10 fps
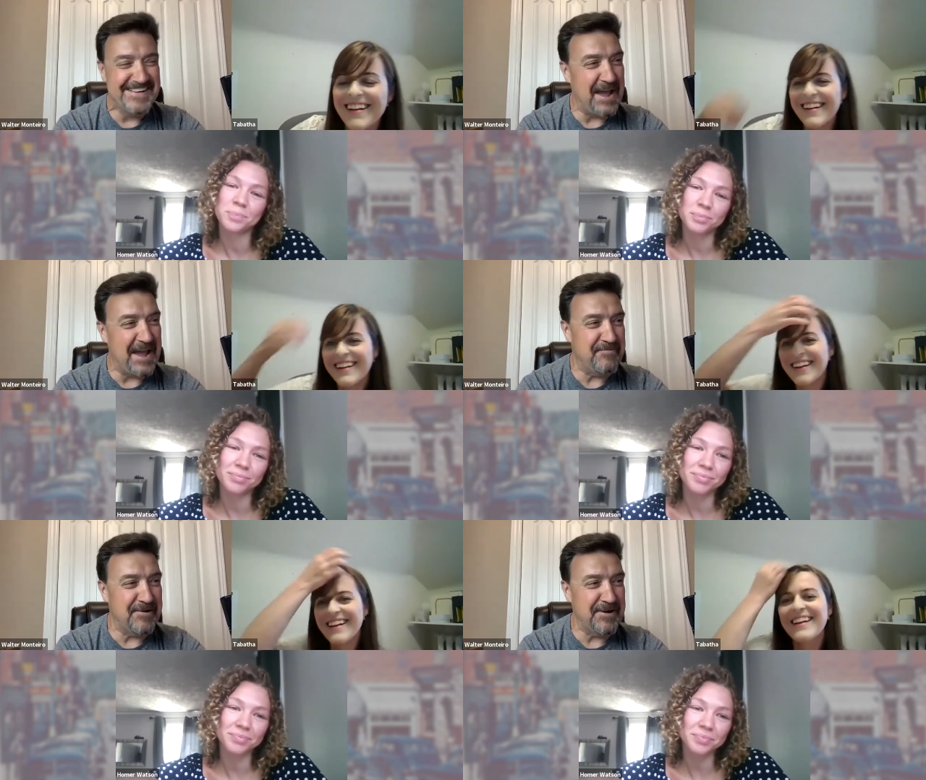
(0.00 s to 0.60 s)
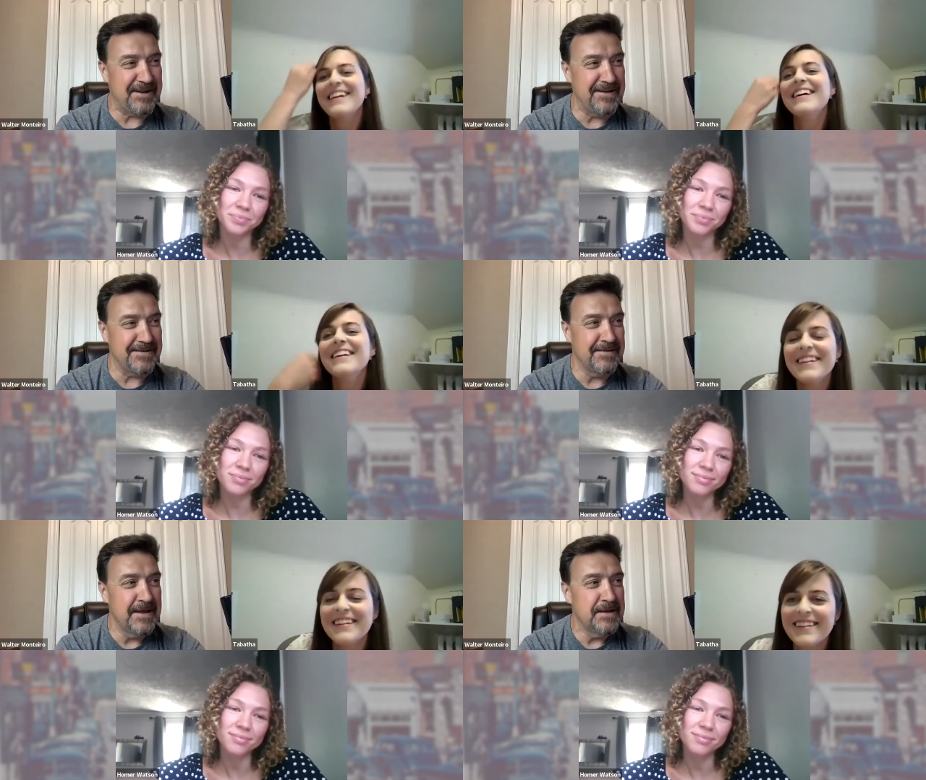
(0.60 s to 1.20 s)
Speaker 1: yeah. Very good.
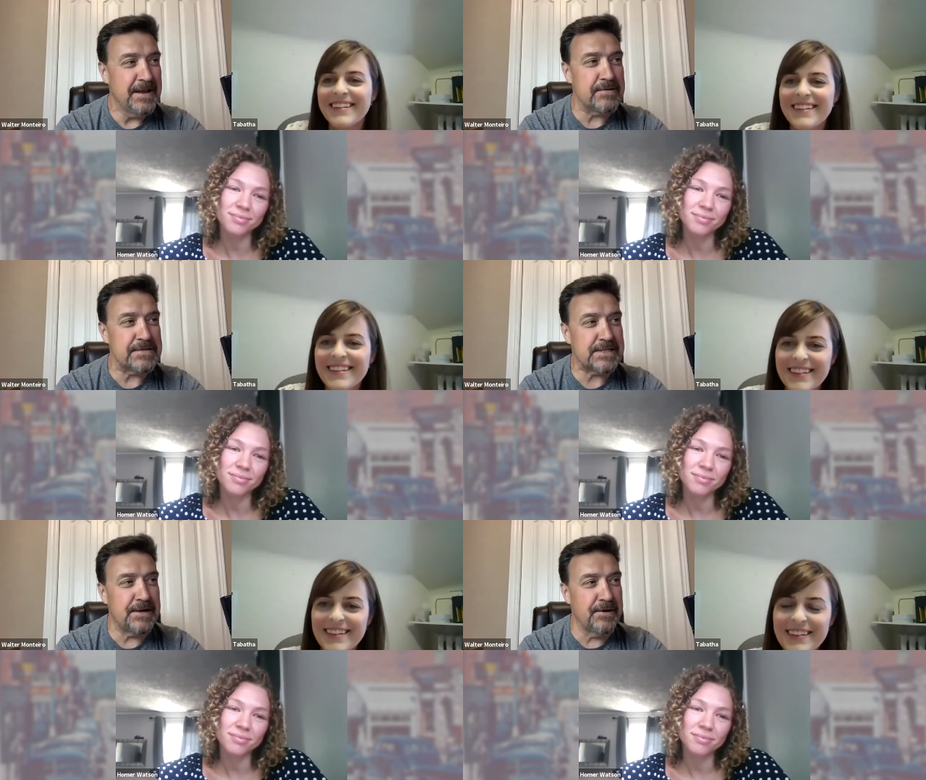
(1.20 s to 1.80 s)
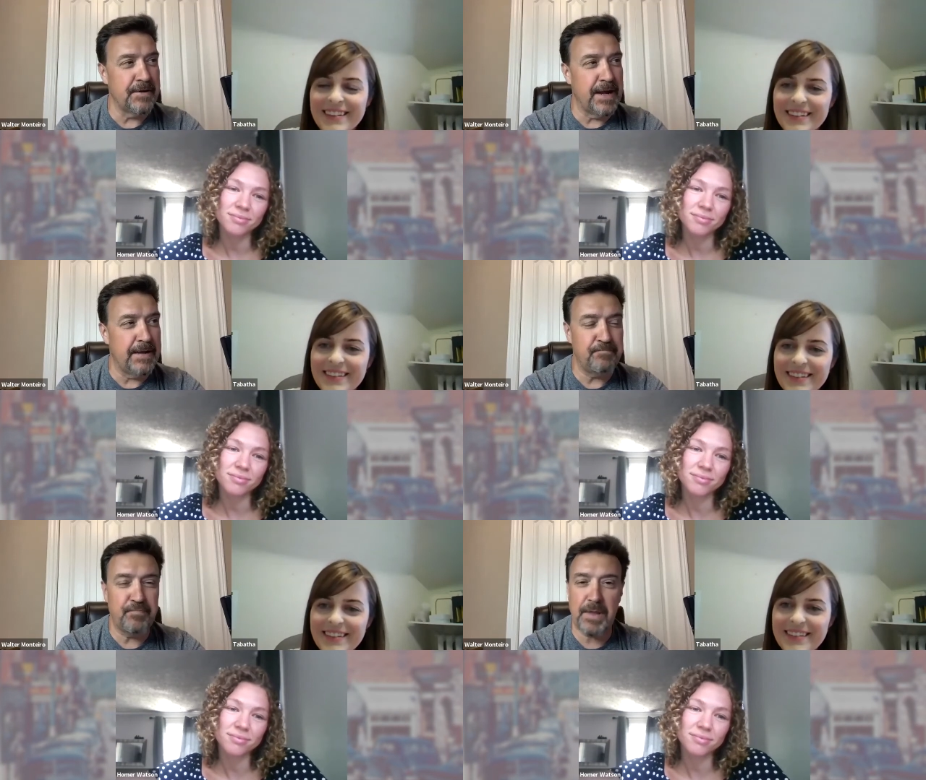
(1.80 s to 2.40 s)
Now, is there,
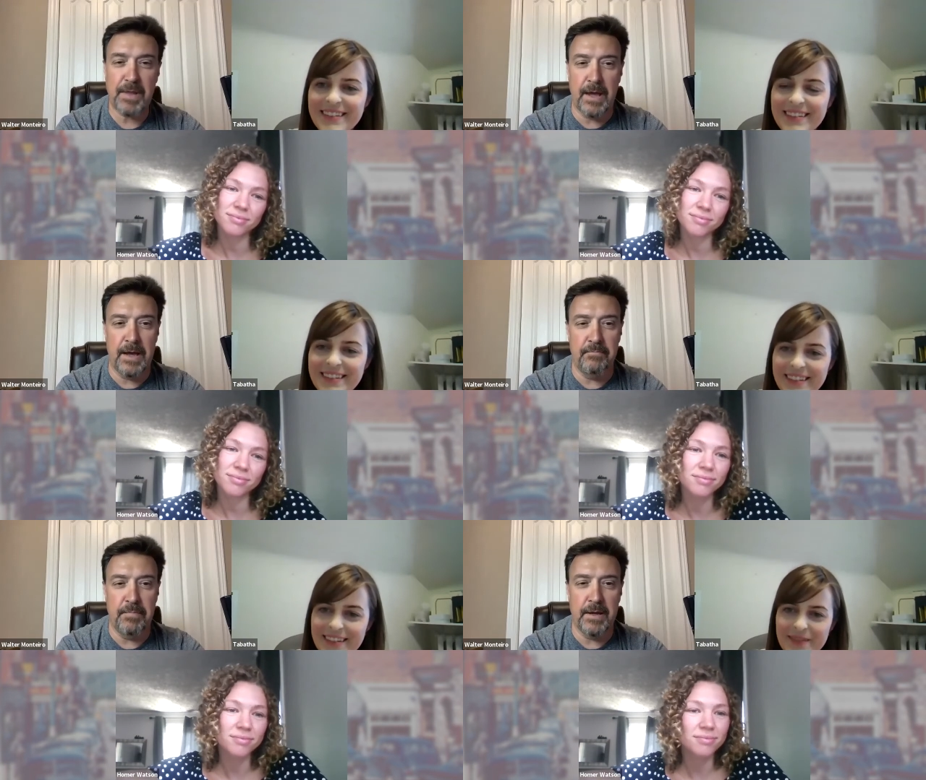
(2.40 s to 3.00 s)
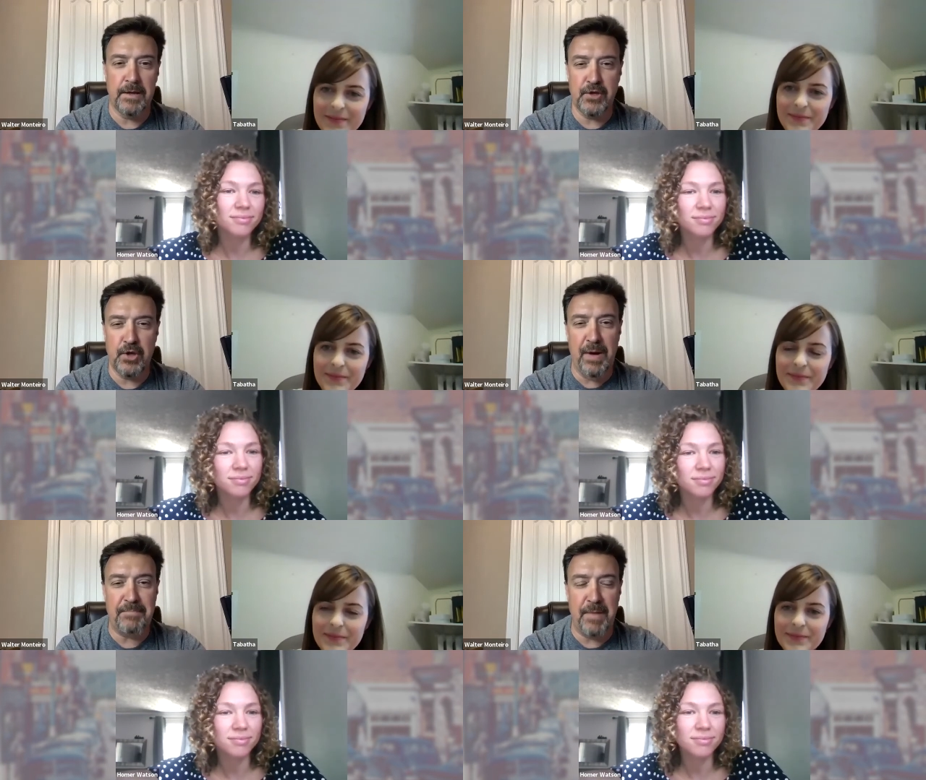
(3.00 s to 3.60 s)
um, um,
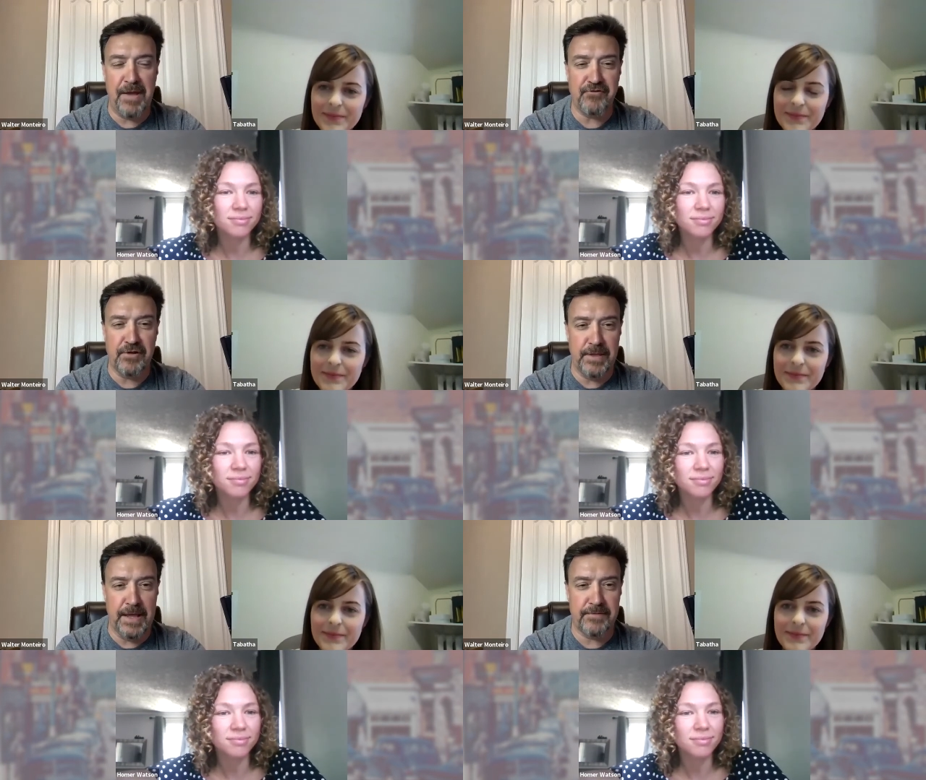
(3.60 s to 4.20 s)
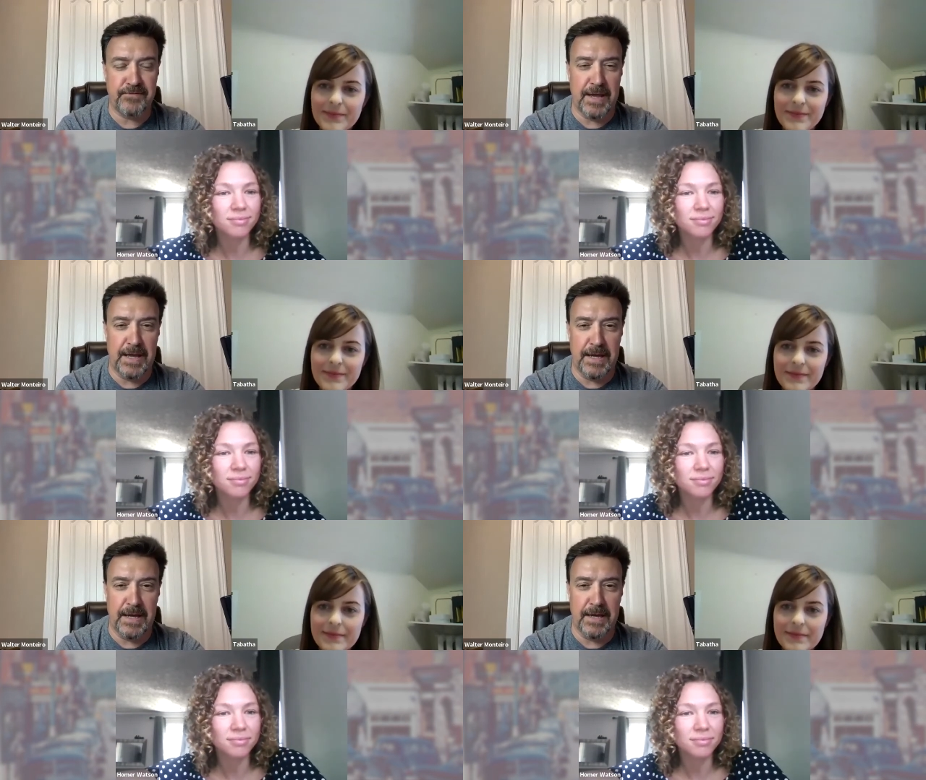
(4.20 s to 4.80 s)
you had mentioned that
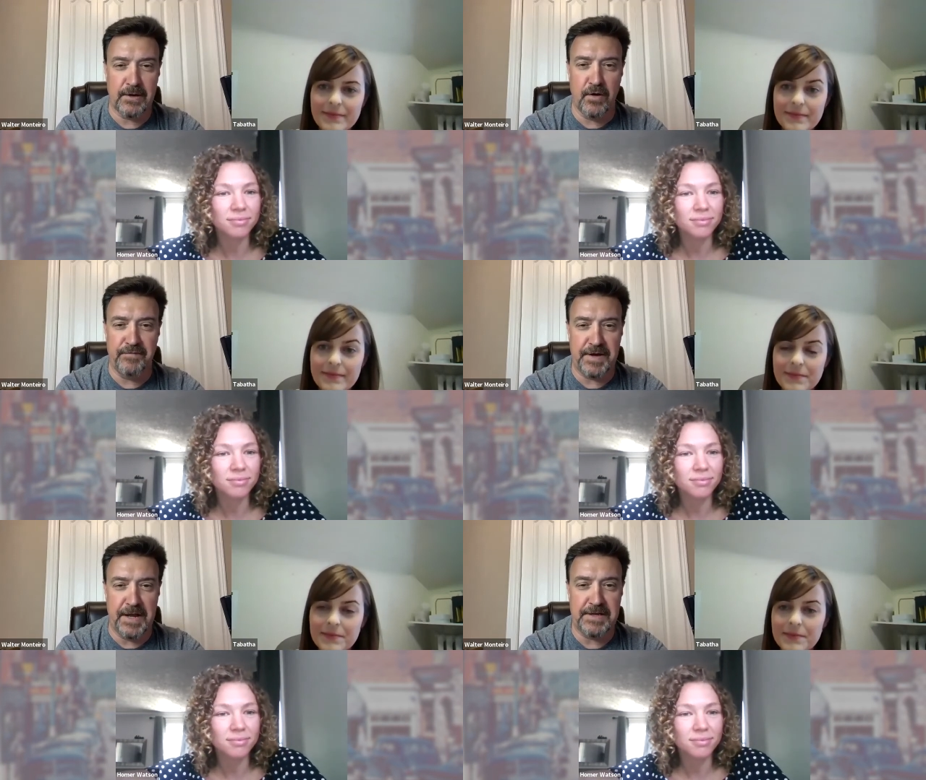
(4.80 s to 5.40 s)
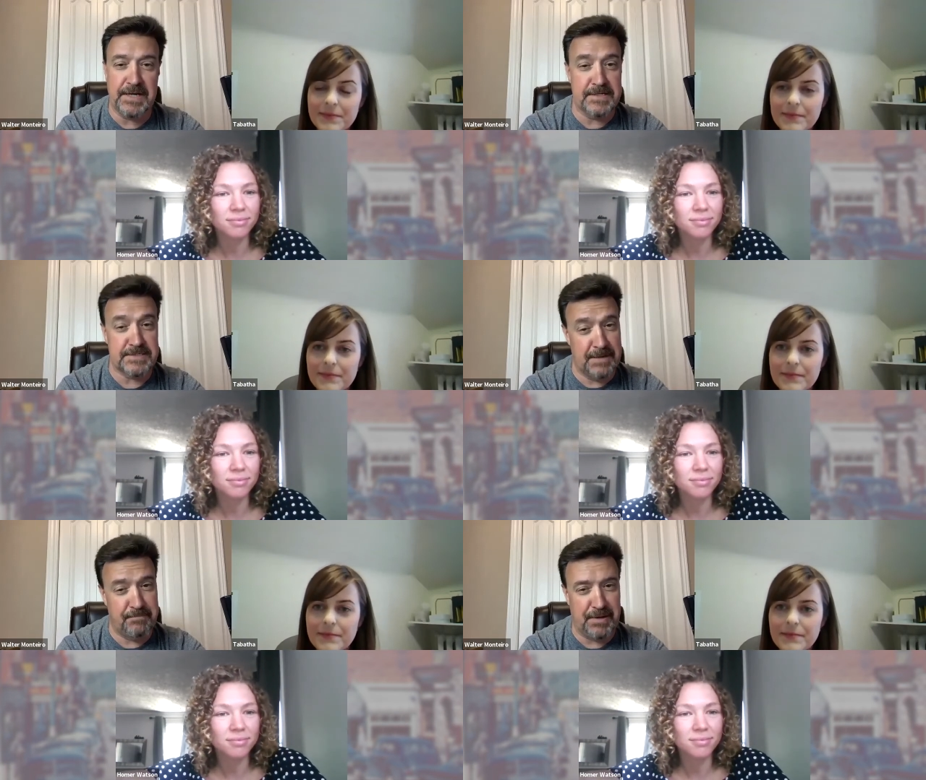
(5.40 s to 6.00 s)
uh, COVID 19 is
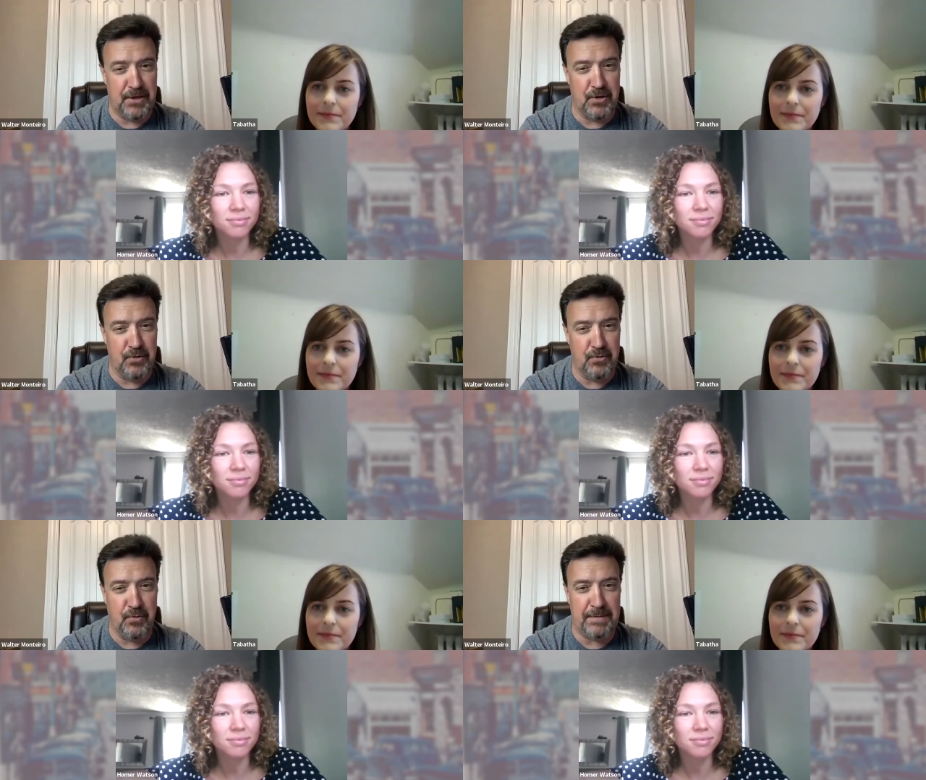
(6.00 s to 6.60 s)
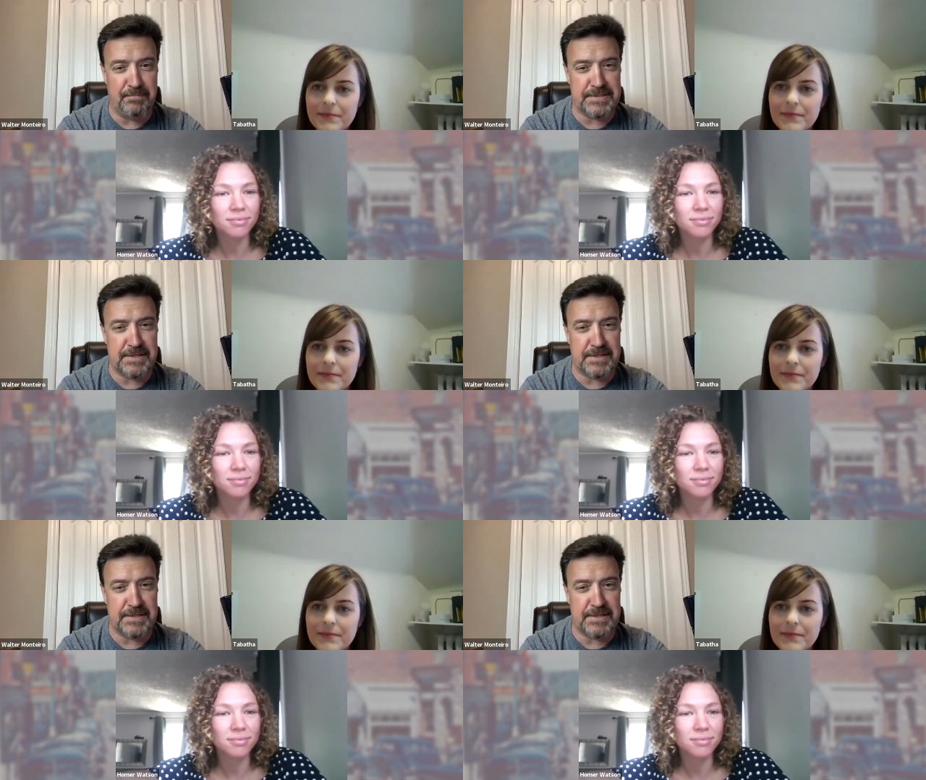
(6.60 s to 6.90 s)
keeping you quite busy.